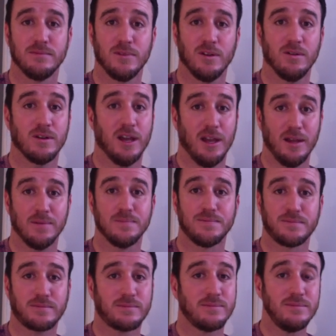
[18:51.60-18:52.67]
Okay?
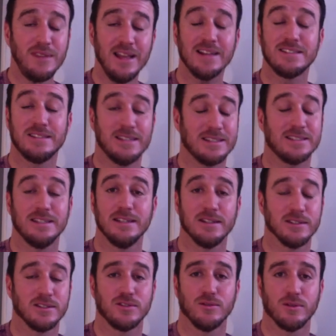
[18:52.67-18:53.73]
That's, that's the end of
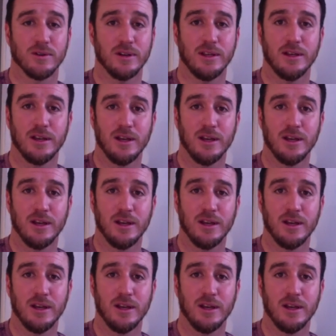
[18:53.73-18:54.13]
the story.